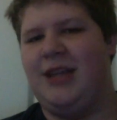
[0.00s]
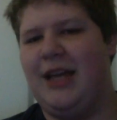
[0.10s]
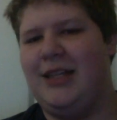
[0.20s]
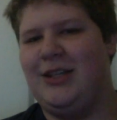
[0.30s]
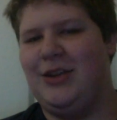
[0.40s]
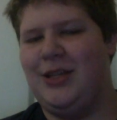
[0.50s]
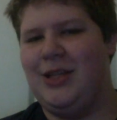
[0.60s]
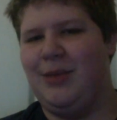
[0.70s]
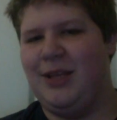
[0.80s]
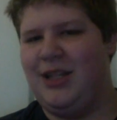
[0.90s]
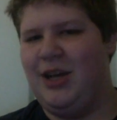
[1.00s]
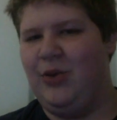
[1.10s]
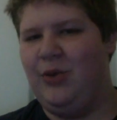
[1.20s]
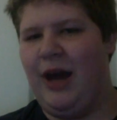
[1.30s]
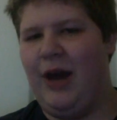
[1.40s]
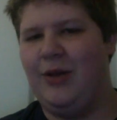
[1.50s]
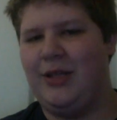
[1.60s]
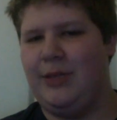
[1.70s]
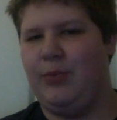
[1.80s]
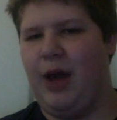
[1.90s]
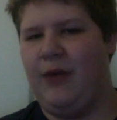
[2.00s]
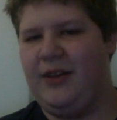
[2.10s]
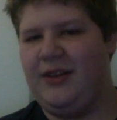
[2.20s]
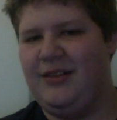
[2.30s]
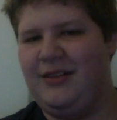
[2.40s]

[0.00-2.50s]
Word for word: I seriously must know. How does he profit?